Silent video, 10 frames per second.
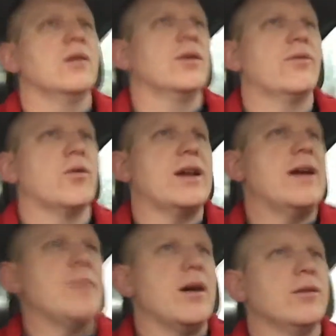like
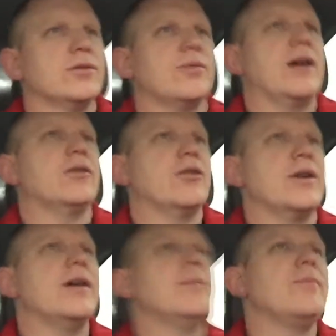48 miles round
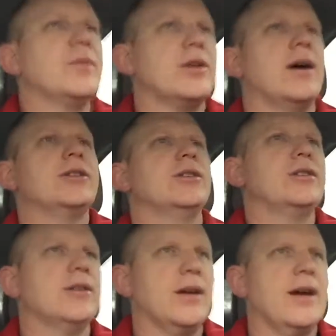trip, so I should
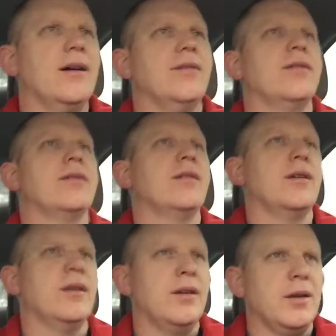still have
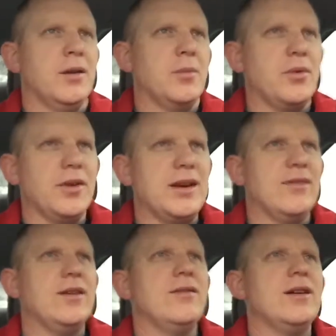plenty
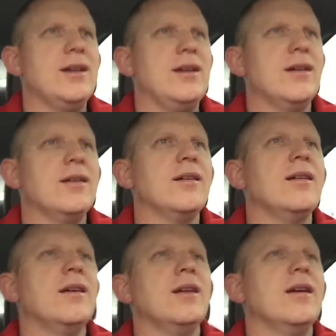of EV
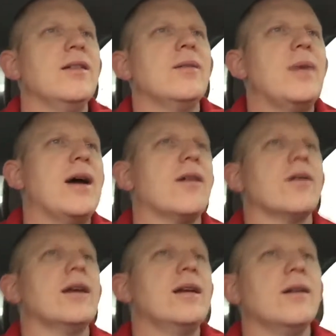in the
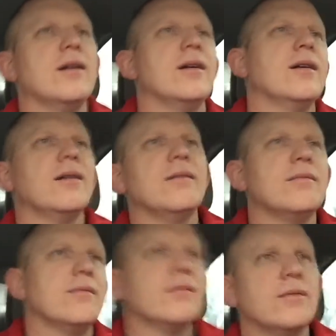battery
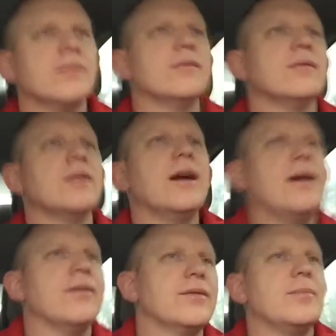
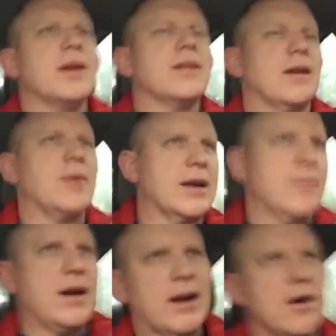left by the time I
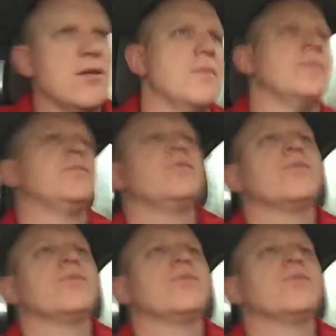get back home.